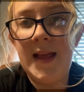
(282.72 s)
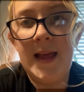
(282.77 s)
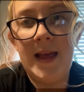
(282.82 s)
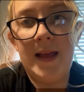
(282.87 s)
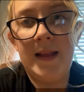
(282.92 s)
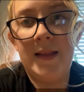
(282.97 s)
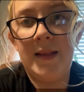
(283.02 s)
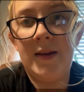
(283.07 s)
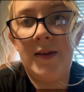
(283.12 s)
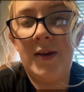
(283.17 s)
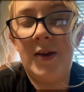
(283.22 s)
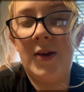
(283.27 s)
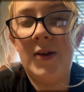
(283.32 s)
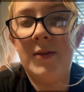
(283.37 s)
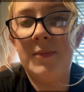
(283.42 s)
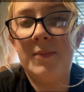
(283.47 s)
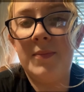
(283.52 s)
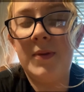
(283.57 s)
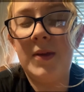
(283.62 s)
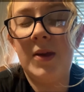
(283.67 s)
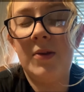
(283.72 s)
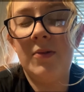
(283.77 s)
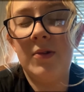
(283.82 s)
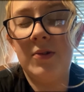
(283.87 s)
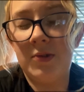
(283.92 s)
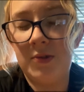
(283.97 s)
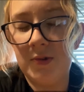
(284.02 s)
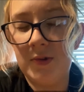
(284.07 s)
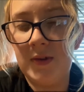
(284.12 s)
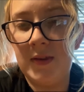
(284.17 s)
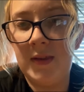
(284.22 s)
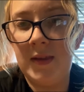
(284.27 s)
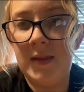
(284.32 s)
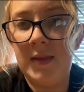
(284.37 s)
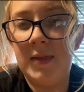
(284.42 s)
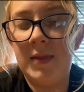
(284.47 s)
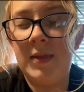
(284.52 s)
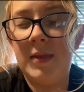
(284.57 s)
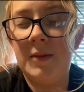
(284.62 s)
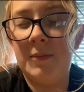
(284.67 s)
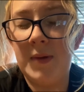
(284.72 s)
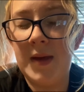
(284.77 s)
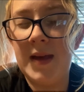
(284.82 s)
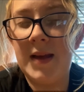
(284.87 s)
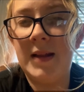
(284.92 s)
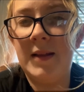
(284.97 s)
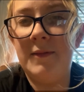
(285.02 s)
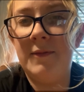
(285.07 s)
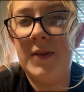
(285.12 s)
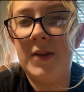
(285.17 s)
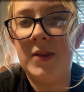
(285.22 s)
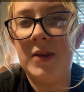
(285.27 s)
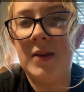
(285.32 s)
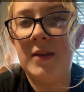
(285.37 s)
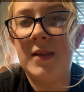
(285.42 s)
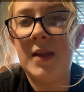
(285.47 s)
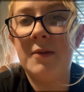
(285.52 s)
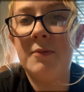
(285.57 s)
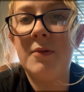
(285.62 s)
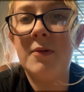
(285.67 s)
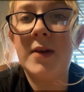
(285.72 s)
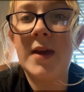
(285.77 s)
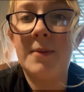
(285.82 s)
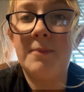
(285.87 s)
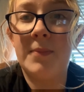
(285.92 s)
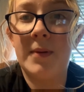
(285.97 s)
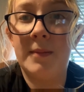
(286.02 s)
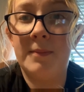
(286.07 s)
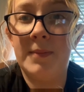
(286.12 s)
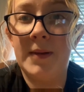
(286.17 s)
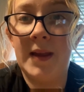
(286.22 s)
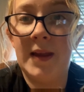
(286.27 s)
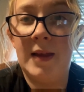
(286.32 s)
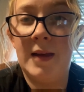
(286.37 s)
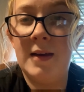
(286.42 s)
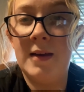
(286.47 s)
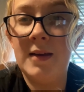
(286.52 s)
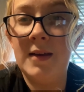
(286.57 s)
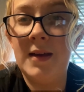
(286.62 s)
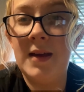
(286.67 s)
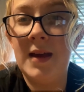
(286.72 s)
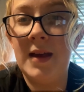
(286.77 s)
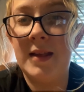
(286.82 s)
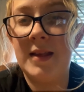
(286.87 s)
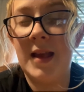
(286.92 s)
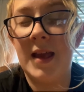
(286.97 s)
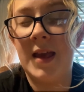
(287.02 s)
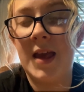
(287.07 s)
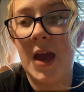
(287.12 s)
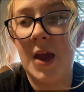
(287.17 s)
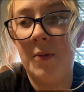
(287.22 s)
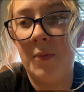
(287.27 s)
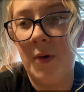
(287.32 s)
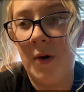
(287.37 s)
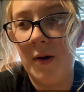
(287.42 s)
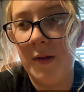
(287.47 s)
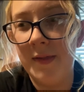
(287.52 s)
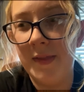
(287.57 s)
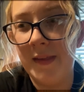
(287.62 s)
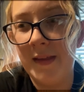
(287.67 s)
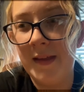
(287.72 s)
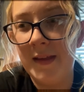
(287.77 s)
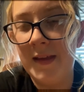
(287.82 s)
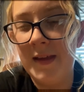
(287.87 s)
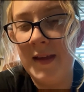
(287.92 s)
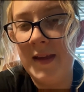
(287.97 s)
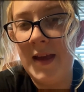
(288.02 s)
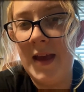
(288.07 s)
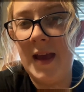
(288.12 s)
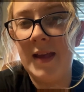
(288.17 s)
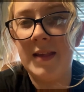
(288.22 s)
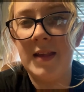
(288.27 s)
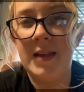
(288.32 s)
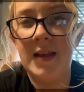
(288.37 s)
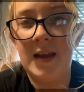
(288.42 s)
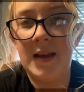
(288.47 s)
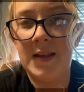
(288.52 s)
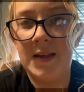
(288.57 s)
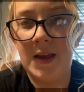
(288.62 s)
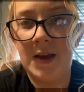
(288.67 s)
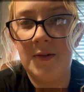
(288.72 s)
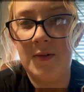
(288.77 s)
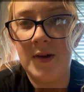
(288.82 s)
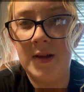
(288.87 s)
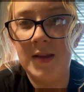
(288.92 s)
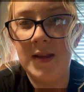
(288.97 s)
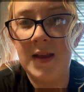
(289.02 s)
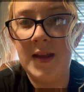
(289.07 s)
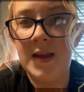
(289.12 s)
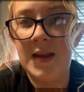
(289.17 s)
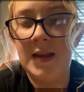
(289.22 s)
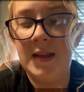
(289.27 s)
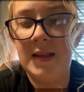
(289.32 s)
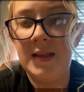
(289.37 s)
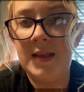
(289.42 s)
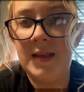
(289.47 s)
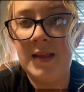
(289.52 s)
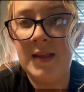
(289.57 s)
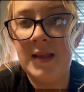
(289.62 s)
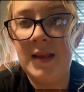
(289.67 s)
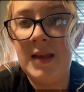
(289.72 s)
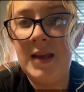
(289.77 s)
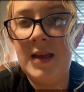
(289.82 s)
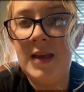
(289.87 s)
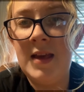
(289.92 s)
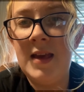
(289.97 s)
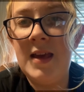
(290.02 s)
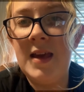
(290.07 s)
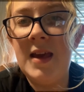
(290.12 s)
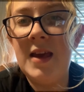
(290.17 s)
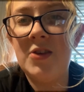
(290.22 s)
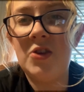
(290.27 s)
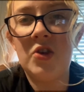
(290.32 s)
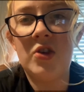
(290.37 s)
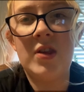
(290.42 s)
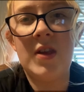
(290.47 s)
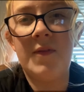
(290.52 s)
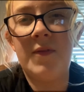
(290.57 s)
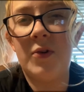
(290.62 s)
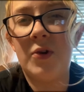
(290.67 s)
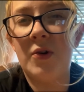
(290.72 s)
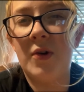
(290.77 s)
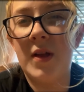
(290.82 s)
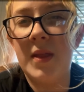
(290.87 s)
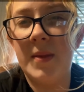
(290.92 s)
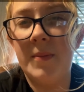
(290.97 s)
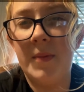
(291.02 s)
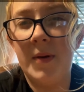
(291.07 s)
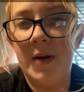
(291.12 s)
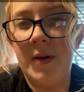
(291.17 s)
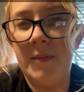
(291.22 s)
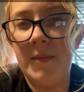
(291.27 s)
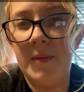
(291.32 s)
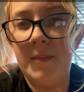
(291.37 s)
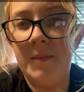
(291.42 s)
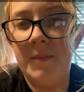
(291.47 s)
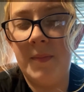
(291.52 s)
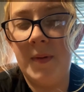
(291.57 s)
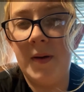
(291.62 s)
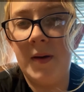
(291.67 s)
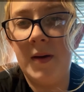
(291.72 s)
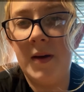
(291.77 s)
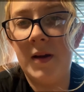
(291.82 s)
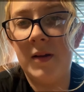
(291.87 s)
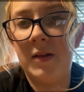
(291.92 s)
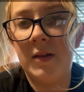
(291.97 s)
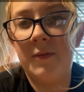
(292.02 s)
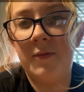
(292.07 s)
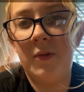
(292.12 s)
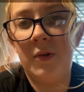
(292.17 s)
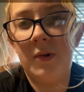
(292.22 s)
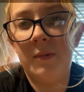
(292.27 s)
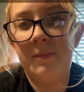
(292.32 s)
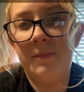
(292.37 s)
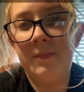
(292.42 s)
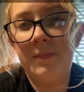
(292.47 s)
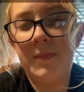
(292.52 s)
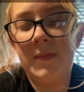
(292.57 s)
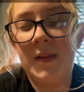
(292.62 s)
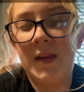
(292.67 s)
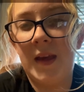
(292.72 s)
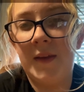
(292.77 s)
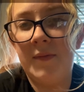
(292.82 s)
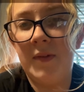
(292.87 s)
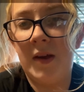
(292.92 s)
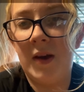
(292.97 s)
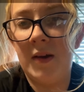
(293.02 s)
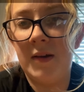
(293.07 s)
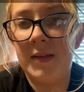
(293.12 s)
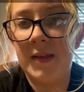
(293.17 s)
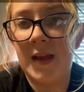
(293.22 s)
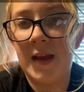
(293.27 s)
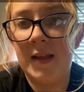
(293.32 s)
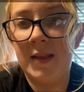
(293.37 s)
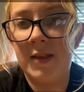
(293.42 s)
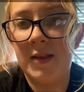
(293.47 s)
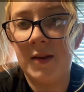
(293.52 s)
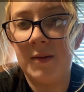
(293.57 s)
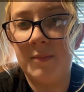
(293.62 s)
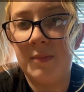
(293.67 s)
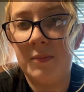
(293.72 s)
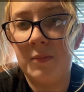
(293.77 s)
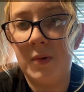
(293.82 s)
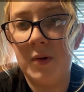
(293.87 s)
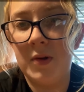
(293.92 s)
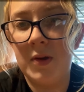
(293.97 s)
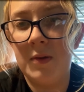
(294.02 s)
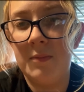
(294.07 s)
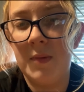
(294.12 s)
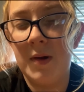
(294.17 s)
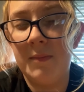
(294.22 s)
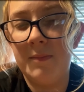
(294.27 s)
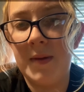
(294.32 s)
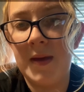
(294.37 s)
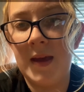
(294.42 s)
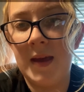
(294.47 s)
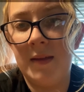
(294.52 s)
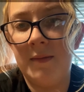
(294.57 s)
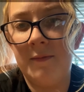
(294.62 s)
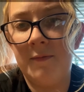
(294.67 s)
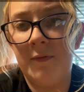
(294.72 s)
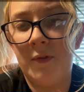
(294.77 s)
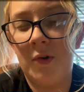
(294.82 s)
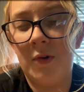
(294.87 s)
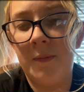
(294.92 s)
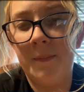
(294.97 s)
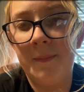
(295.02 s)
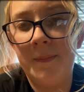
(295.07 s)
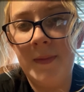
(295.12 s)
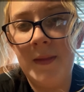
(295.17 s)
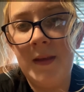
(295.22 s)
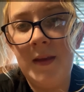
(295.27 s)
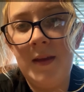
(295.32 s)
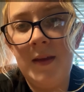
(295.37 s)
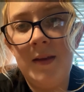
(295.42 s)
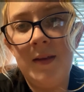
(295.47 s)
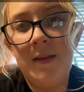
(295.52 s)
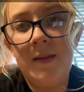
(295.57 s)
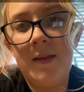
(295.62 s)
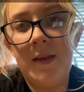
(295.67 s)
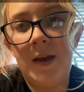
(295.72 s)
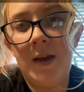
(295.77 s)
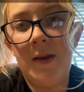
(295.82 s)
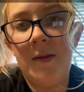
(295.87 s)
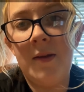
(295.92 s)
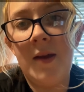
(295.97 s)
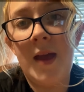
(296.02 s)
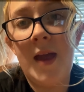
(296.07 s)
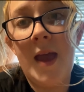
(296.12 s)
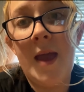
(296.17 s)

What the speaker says: And I hope you enjoy the weekly videos. They will get bubblier as they go on, as the days go on. It's just difficult at the moment, but I just thought to give you guys the heads up what you might be in for. So